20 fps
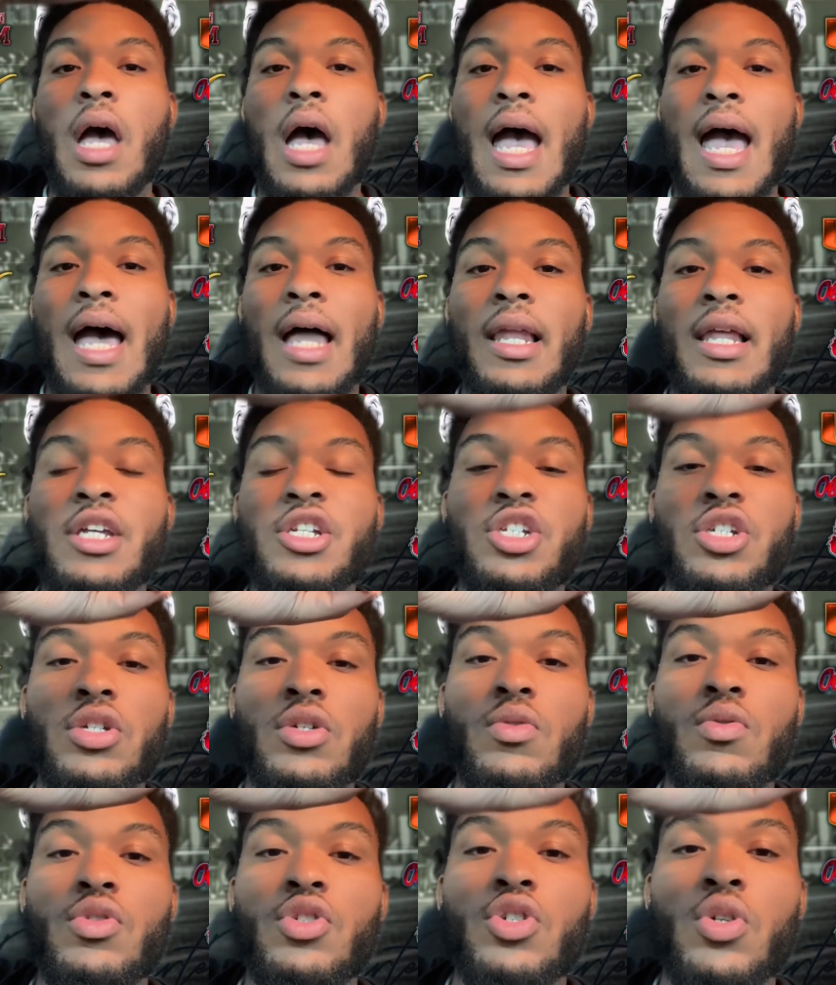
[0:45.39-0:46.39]

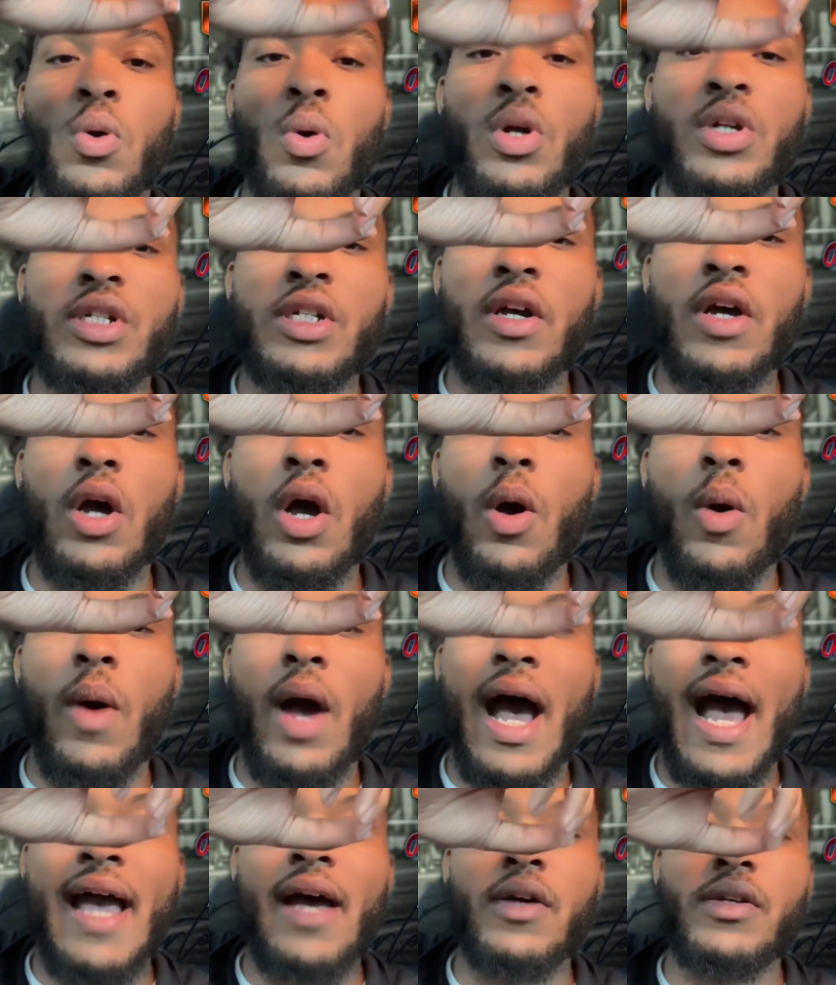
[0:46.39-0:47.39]
LSU, Georgia,
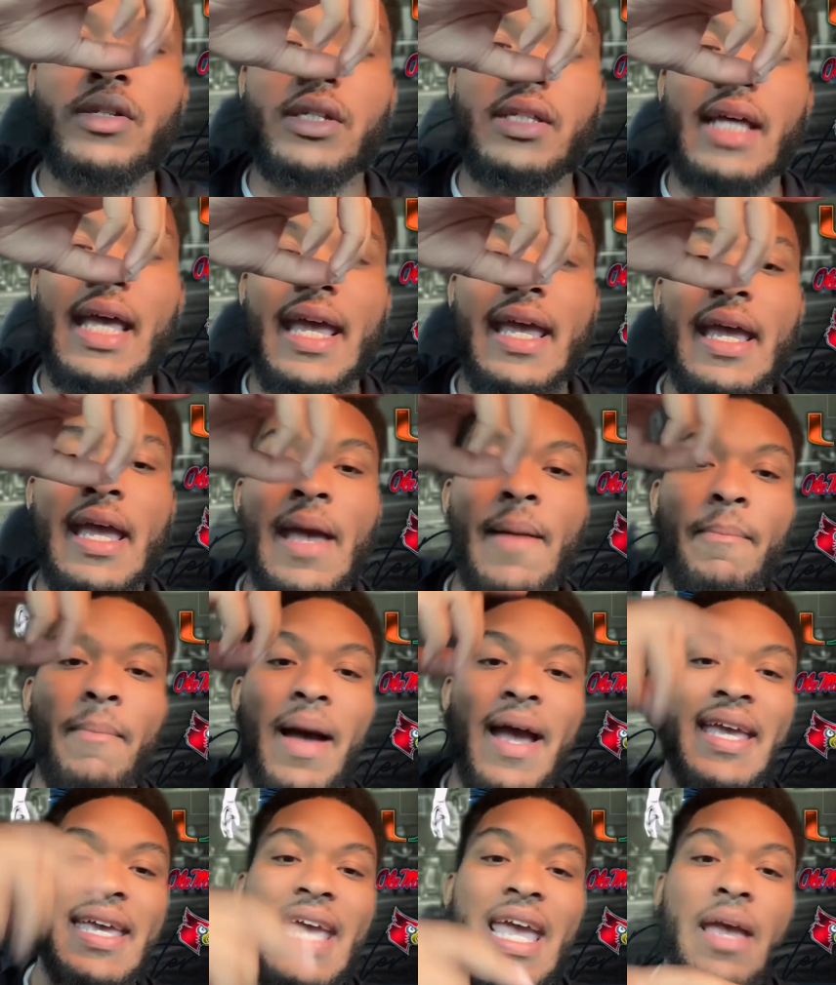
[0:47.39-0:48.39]
Ohio State,
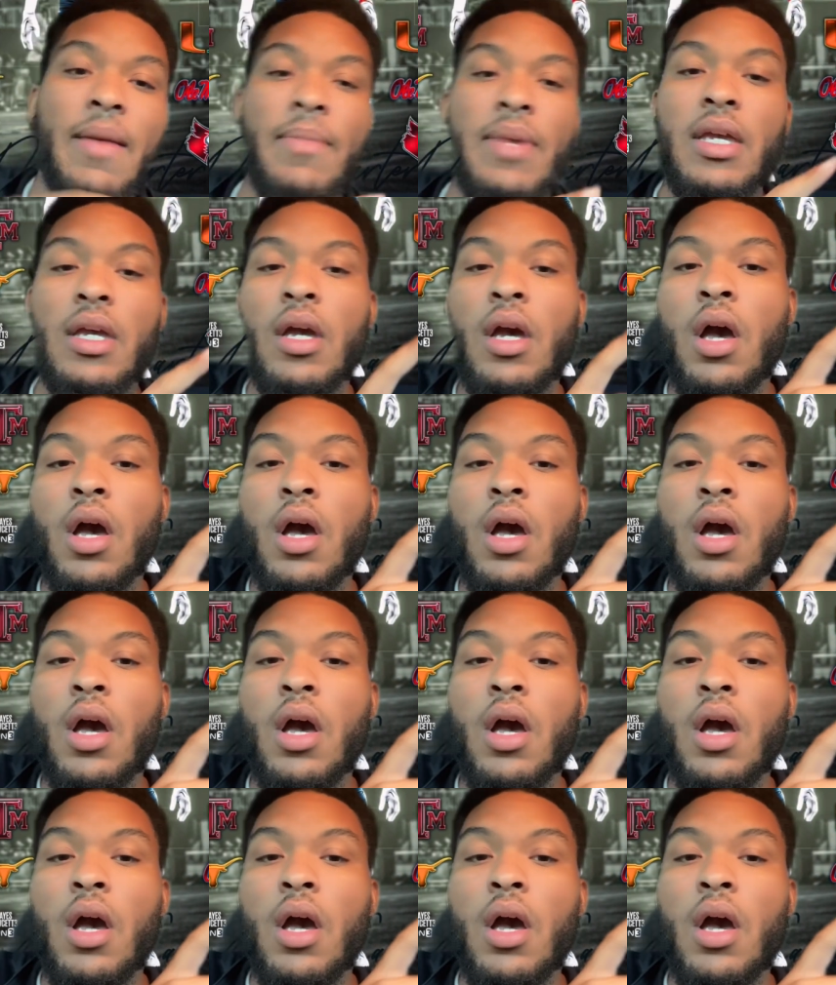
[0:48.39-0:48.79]
Miami,